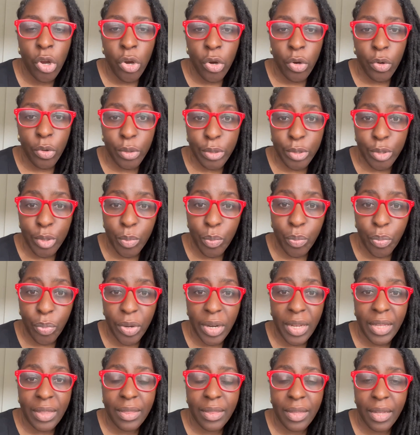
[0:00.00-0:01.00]
or to
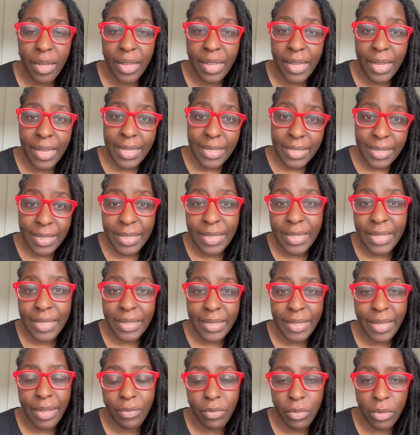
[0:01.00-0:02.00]
bring the insulin
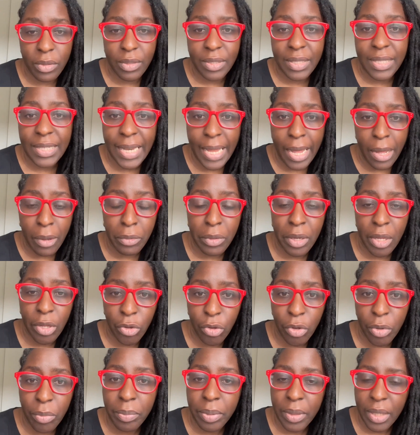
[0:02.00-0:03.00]
levels down in
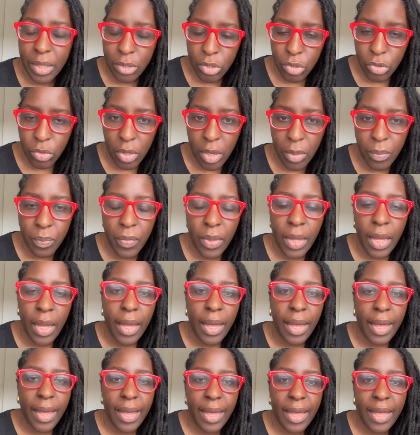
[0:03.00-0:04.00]
your bloodstream.
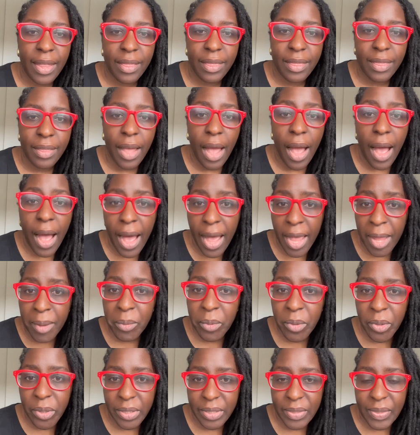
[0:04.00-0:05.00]
And I'm
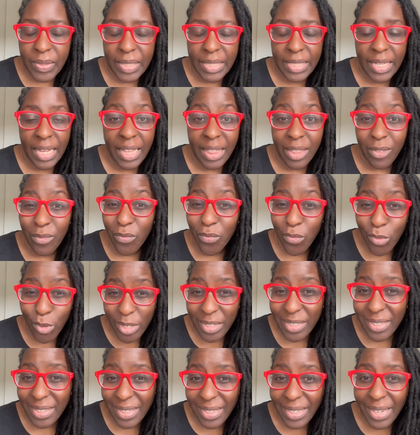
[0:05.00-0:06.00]
going to say the
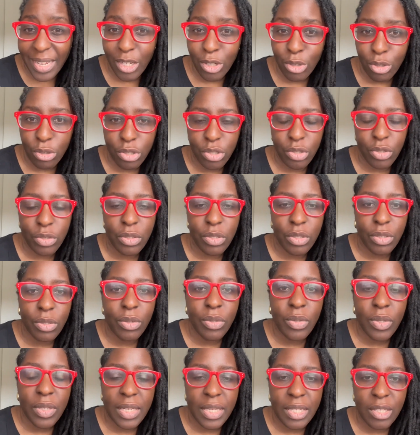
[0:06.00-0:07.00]
first thing that you should
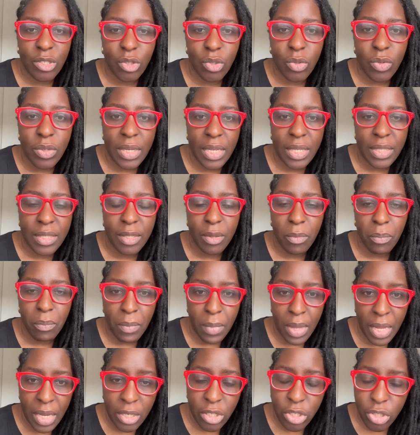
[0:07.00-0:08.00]
do is you need to
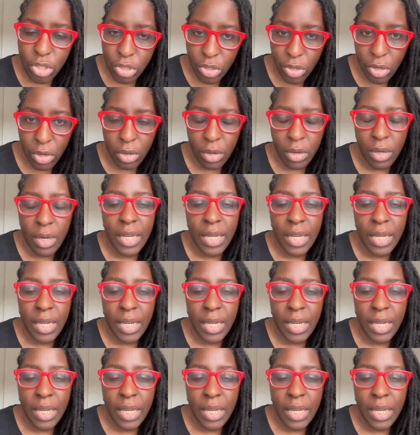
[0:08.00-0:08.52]
make sure